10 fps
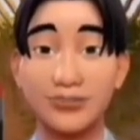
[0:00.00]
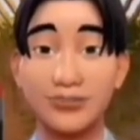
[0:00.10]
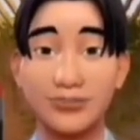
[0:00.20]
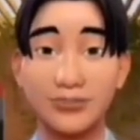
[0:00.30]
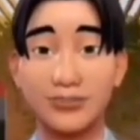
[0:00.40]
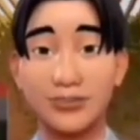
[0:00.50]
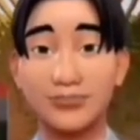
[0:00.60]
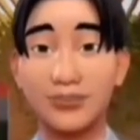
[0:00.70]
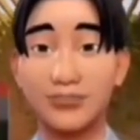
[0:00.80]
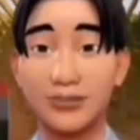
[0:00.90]
That will be
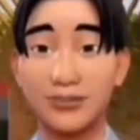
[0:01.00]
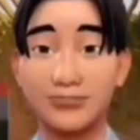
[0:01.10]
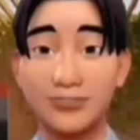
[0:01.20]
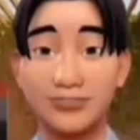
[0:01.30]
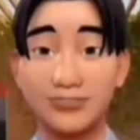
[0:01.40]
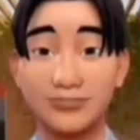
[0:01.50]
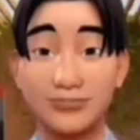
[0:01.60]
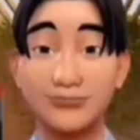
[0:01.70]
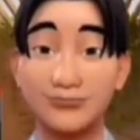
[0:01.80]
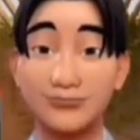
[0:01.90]
more than enough. But
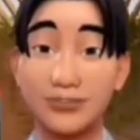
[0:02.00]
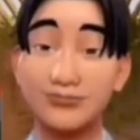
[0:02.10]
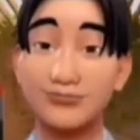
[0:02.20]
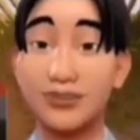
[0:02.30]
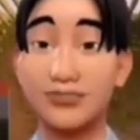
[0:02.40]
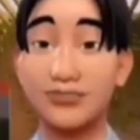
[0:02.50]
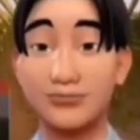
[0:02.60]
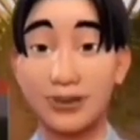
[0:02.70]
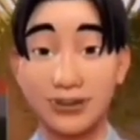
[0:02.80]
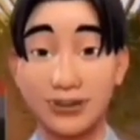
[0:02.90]
anyway, I told you about these
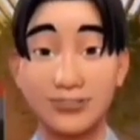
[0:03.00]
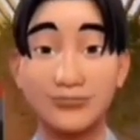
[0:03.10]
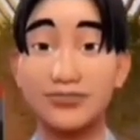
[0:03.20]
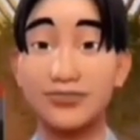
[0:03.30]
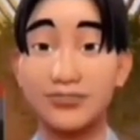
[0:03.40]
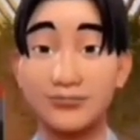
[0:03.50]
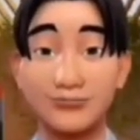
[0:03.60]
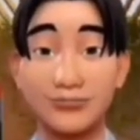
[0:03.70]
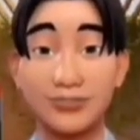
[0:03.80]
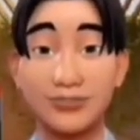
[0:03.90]
documents that you should have
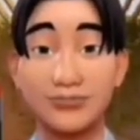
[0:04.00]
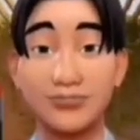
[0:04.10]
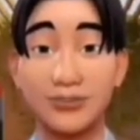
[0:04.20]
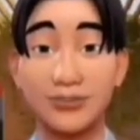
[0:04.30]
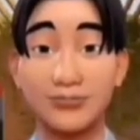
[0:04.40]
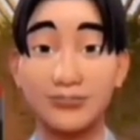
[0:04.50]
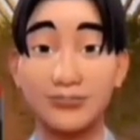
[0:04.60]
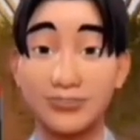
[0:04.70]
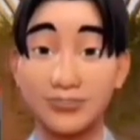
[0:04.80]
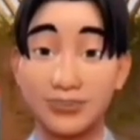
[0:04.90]
ready. So with
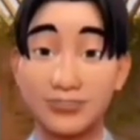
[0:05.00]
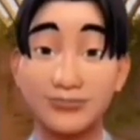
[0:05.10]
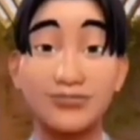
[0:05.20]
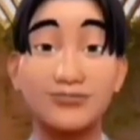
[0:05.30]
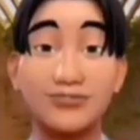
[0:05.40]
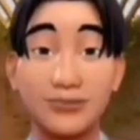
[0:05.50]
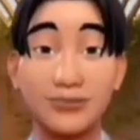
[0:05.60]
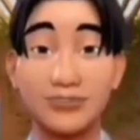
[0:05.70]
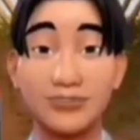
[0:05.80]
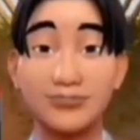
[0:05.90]
this, it's gonna get
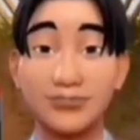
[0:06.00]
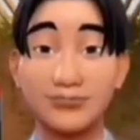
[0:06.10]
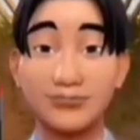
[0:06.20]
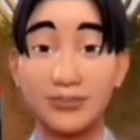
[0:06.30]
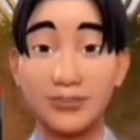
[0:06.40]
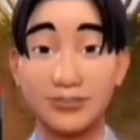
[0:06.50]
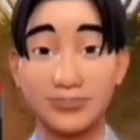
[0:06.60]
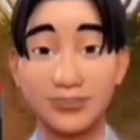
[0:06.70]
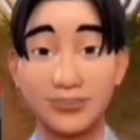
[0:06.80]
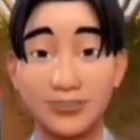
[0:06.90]
converted into
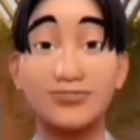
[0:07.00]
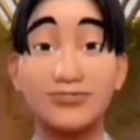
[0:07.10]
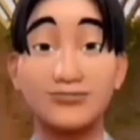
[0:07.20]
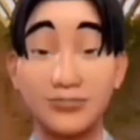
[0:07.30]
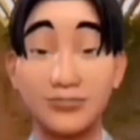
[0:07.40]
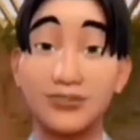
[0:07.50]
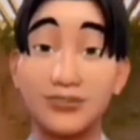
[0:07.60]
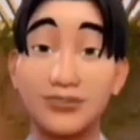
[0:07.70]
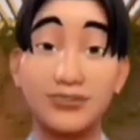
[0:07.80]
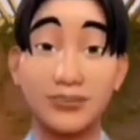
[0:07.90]
NRO
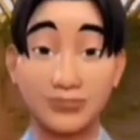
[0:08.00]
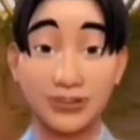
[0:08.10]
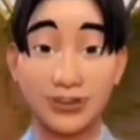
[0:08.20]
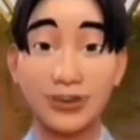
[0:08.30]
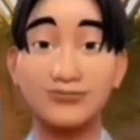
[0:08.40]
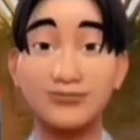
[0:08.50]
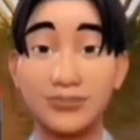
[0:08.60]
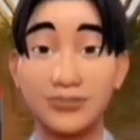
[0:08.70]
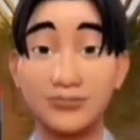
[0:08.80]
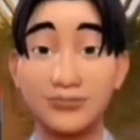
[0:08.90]
account during the process.